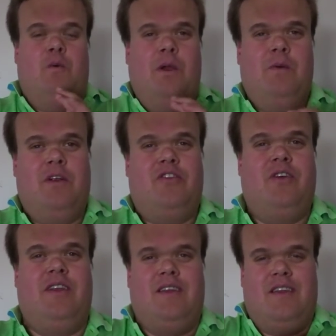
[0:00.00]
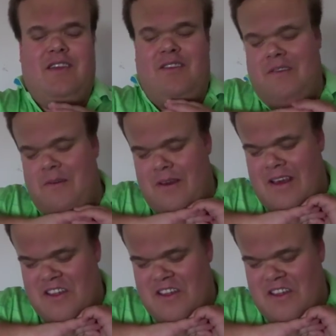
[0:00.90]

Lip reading: We were treated to